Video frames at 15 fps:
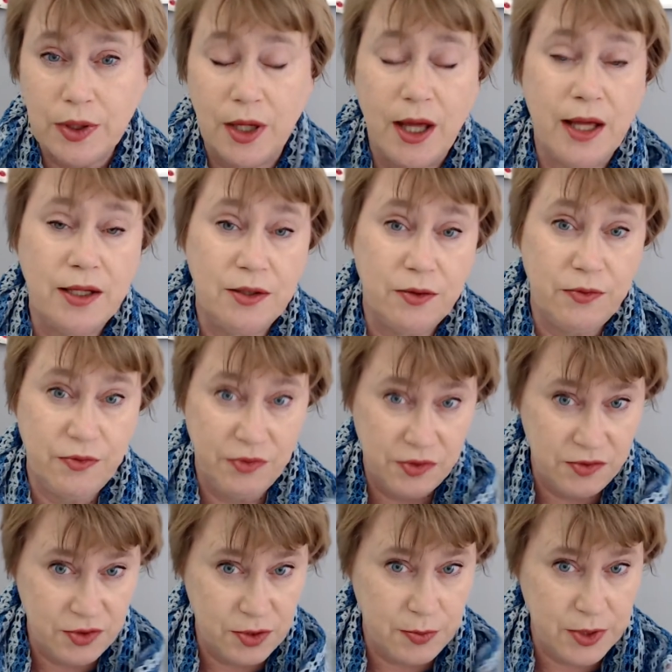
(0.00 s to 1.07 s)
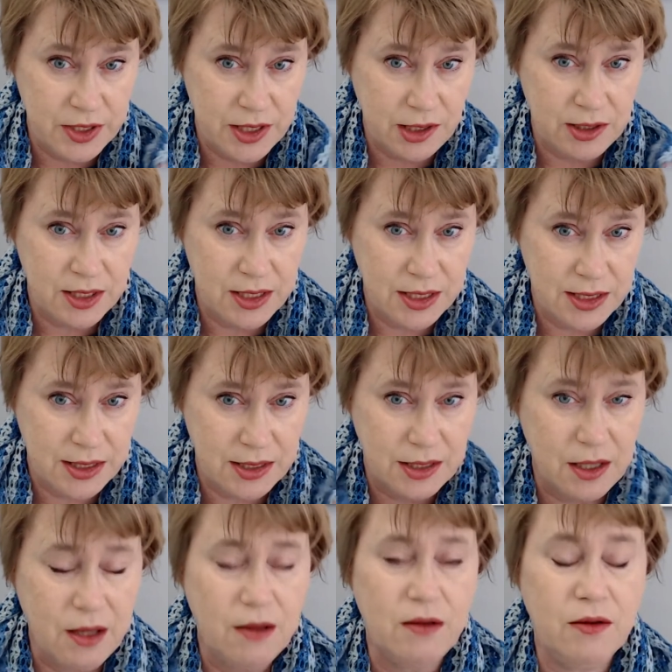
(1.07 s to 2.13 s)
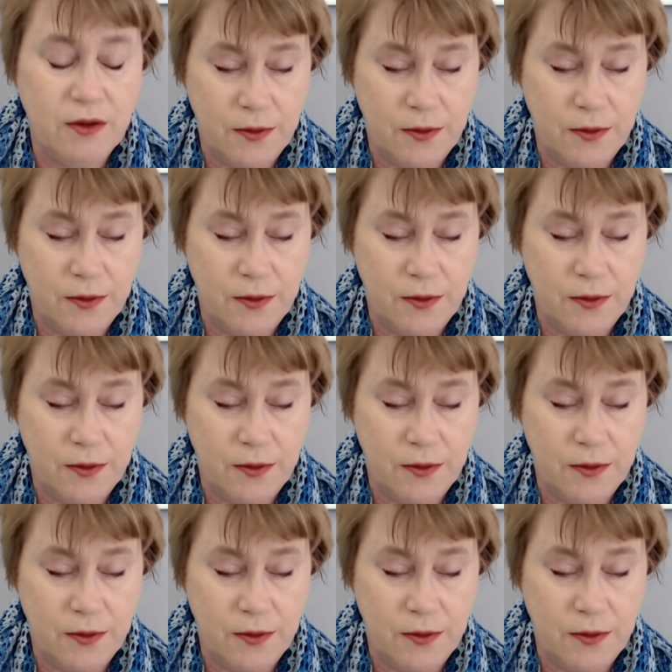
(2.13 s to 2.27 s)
and 50% silk.